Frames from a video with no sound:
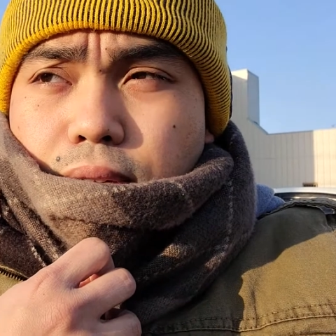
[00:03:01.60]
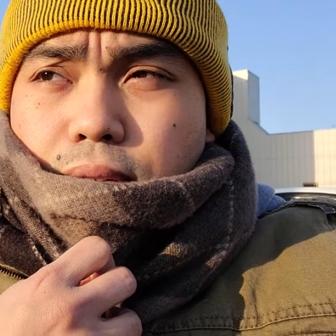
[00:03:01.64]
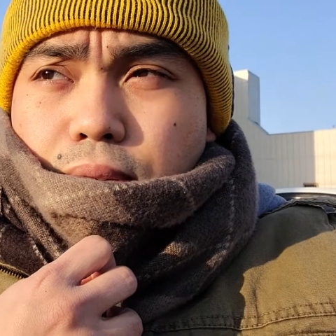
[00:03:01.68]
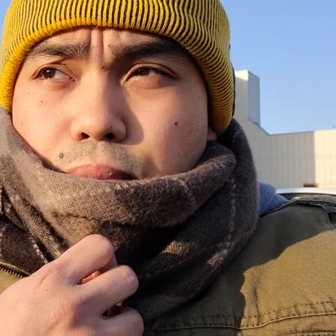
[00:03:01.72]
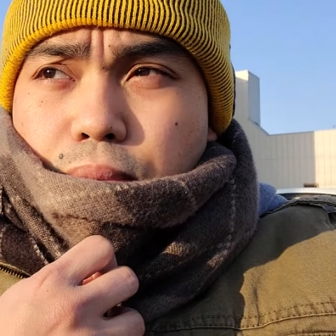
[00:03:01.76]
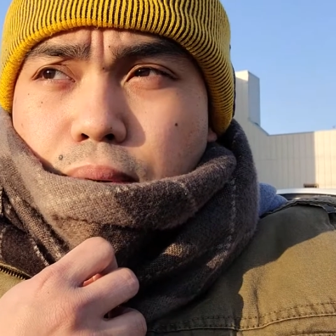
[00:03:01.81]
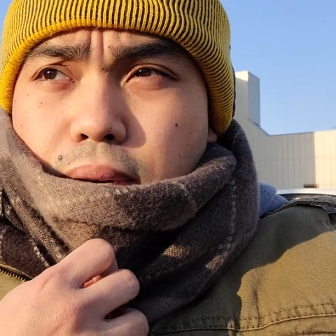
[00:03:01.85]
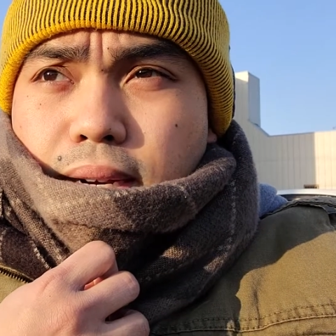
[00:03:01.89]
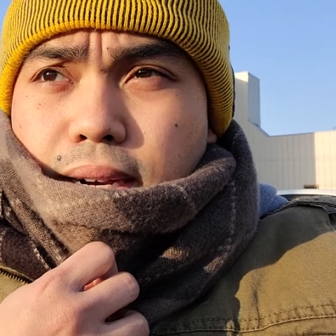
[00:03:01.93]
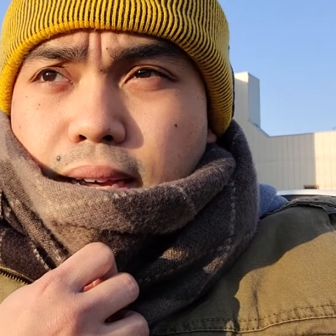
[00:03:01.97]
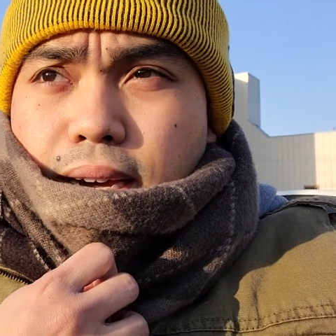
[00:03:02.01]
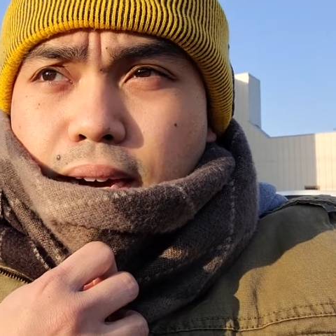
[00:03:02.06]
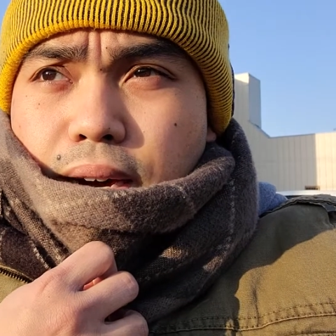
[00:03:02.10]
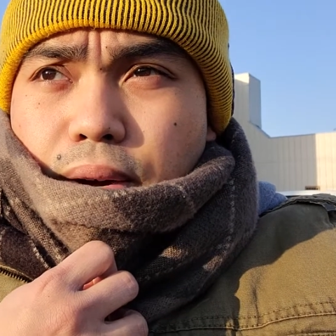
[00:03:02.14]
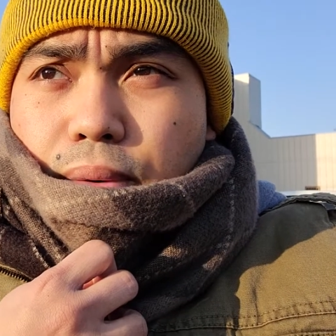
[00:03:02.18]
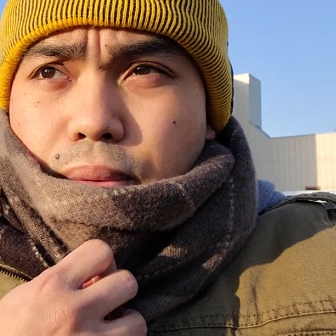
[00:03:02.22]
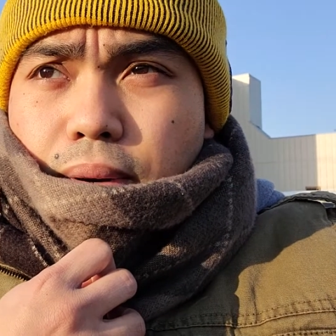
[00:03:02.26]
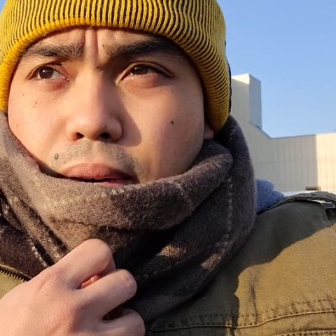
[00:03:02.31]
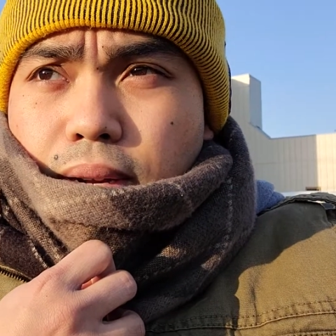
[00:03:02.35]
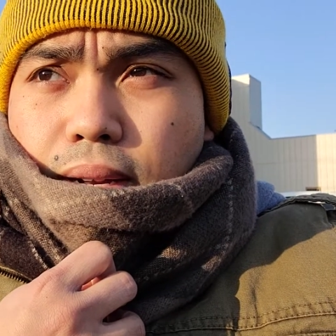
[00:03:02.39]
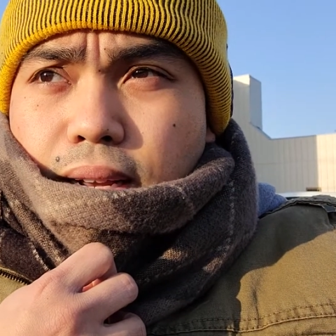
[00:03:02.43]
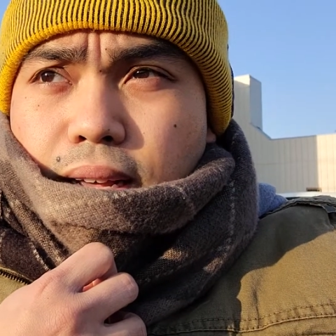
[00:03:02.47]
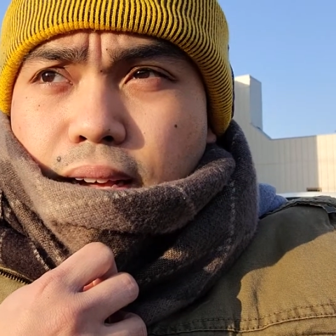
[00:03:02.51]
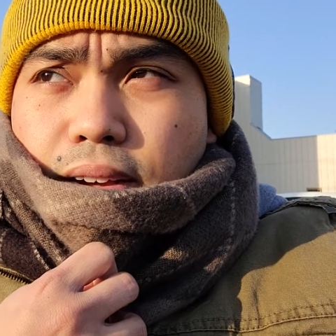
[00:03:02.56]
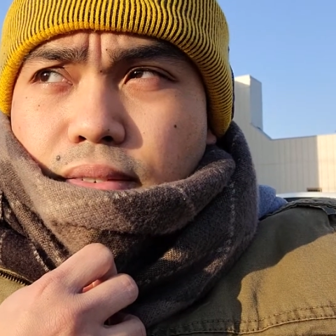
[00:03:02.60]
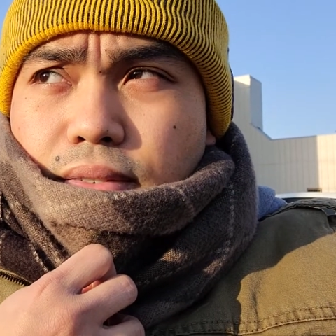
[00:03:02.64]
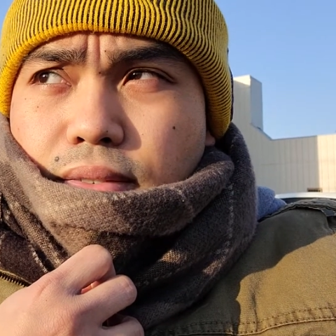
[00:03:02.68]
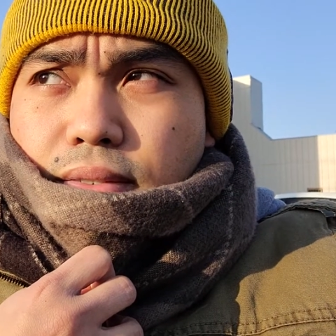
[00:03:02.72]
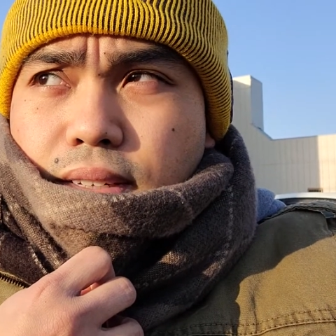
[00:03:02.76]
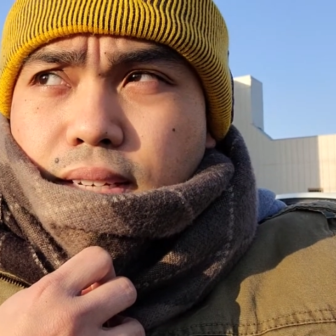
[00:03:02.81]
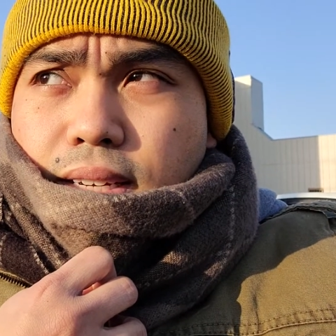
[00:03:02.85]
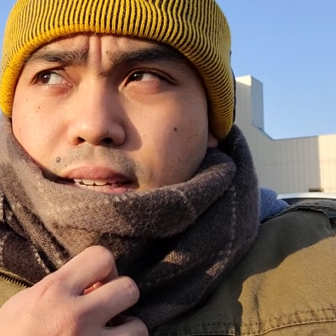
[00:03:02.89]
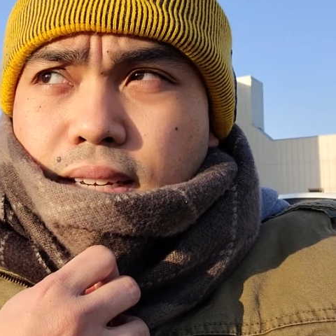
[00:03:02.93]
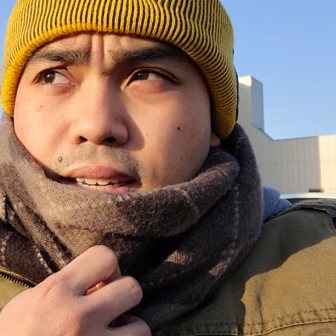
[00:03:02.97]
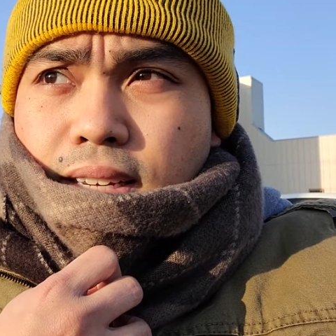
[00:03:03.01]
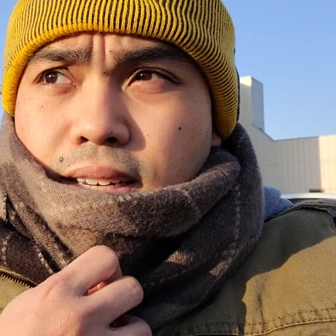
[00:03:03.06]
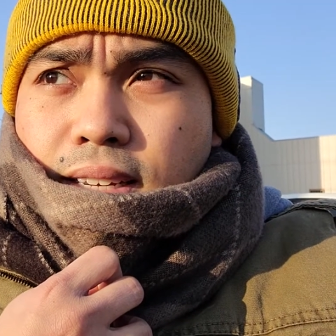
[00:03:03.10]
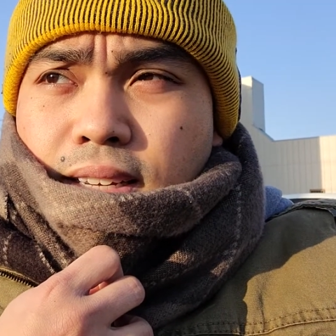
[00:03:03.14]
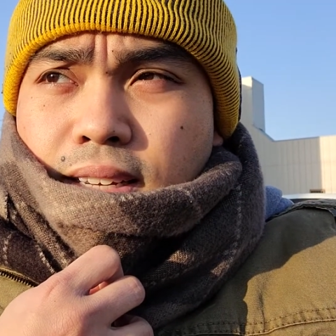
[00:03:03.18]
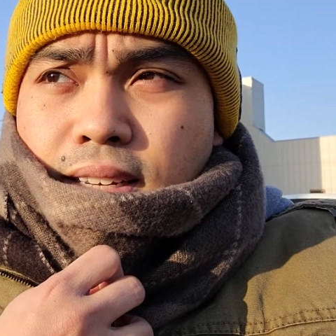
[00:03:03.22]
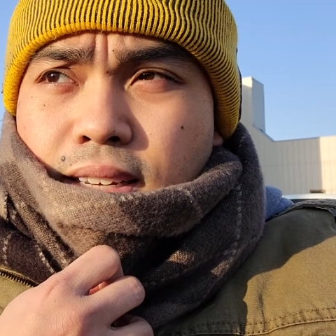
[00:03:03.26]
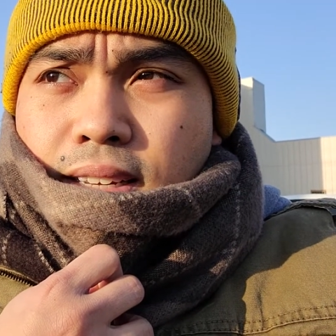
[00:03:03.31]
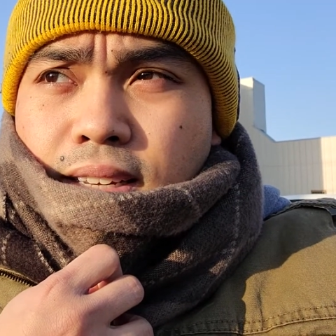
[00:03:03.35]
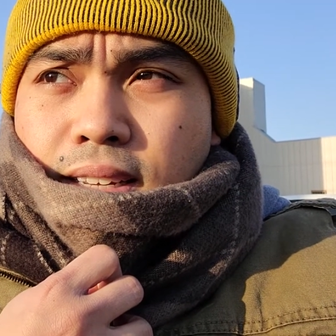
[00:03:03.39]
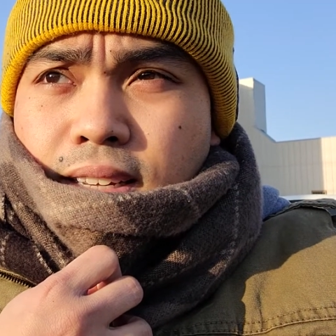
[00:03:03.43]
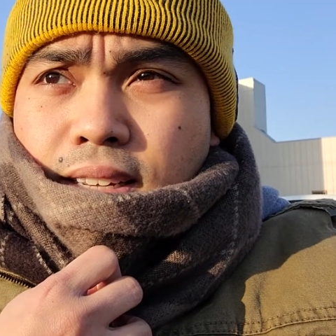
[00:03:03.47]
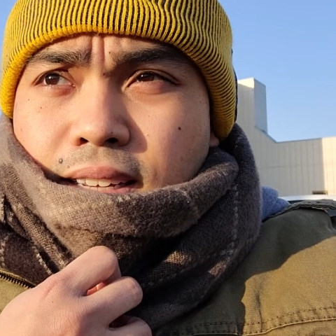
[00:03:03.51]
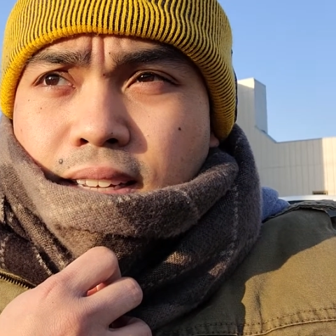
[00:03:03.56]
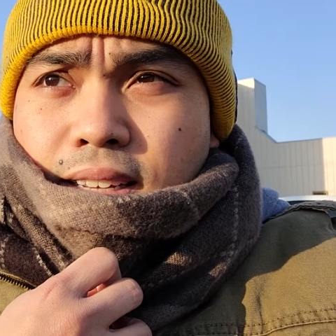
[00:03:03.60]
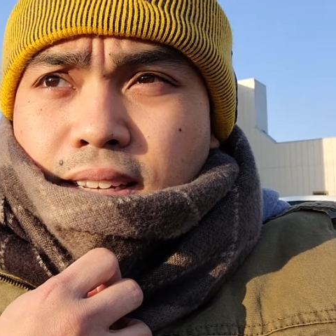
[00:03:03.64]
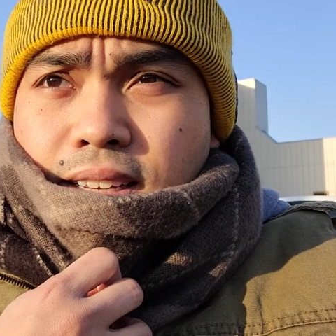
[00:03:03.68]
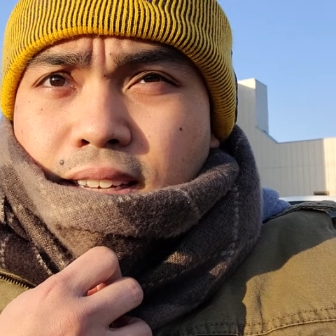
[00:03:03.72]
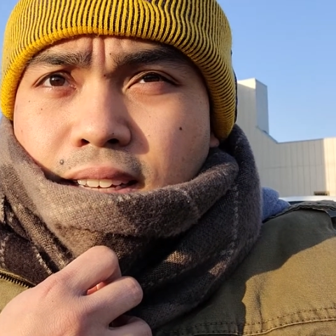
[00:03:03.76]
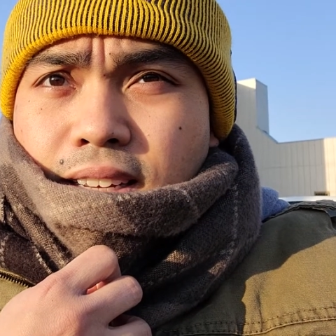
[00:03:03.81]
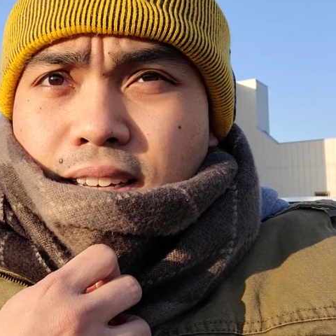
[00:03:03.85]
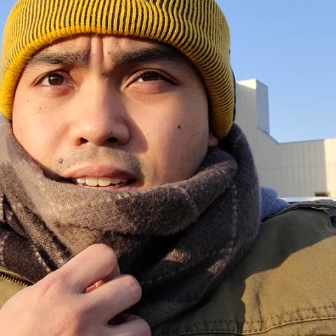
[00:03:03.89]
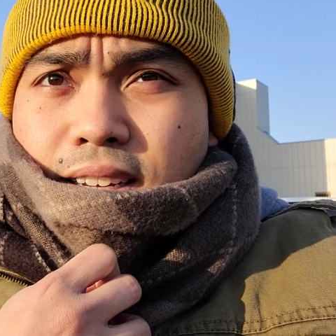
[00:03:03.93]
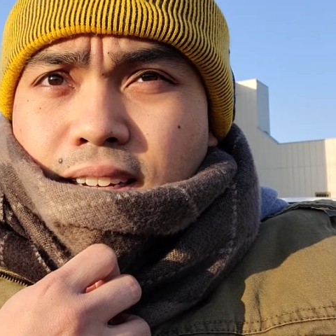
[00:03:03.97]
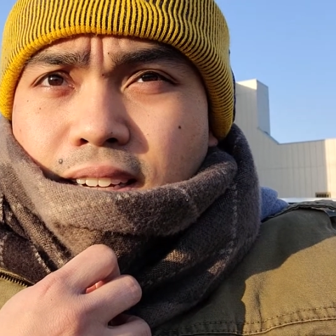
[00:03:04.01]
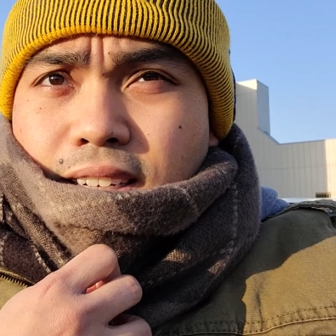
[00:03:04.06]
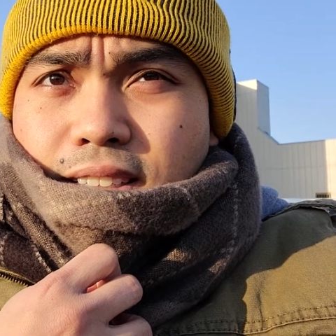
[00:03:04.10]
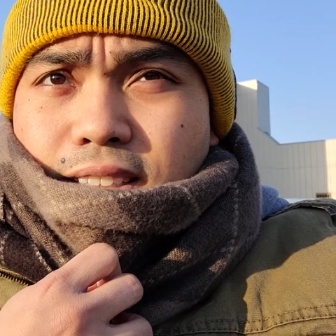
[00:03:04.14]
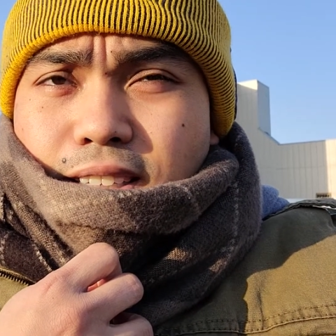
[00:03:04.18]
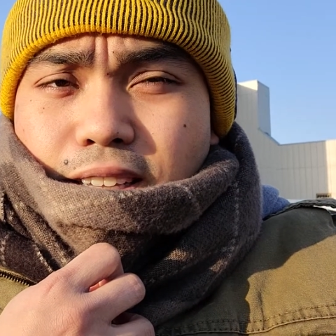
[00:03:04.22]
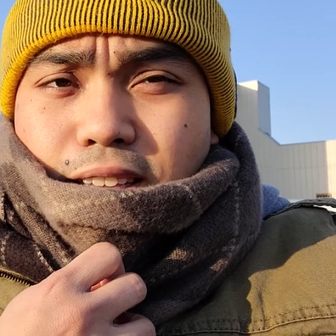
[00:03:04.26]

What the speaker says: 1 hour left until